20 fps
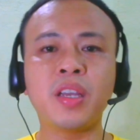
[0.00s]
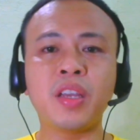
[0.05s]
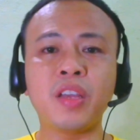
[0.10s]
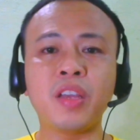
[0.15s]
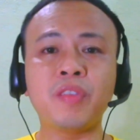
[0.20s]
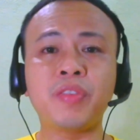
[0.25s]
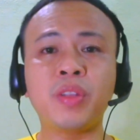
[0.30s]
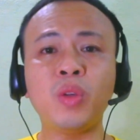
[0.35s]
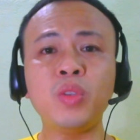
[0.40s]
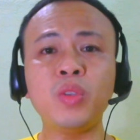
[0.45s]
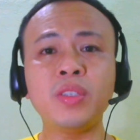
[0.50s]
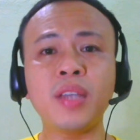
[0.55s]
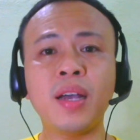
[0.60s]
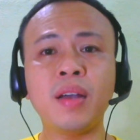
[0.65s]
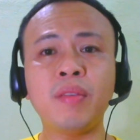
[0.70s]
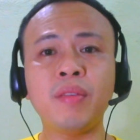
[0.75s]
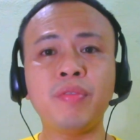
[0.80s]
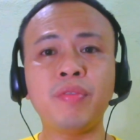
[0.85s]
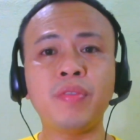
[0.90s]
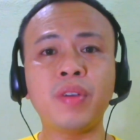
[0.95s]
if you don't
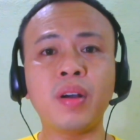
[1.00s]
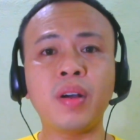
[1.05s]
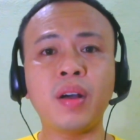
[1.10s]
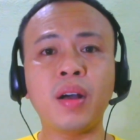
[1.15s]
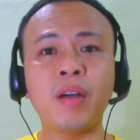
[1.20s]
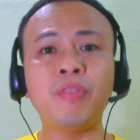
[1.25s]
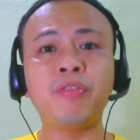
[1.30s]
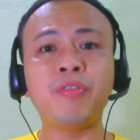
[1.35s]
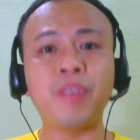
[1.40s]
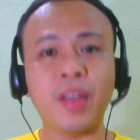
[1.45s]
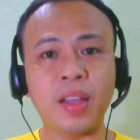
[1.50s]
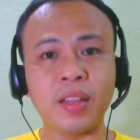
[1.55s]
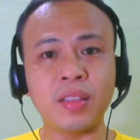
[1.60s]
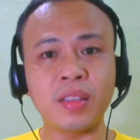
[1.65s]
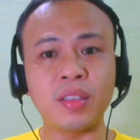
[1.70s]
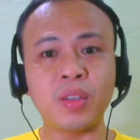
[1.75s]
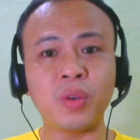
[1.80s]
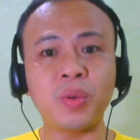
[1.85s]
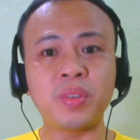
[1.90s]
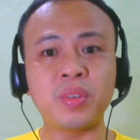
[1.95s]
have a
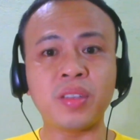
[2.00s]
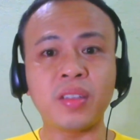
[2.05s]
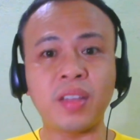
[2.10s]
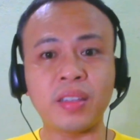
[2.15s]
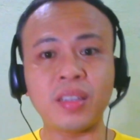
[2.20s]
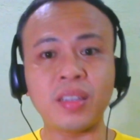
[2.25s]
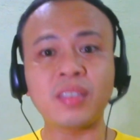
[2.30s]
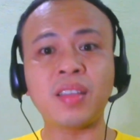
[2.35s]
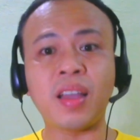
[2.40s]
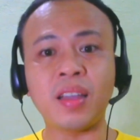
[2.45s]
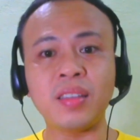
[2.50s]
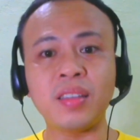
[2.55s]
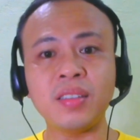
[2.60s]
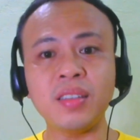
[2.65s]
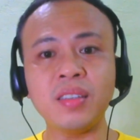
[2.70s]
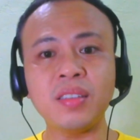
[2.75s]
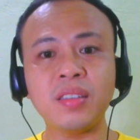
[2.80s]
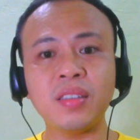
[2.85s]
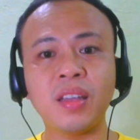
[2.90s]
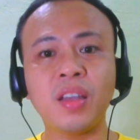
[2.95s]
friend who is a data
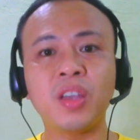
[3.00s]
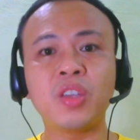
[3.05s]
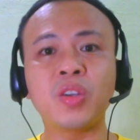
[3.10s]
scientist,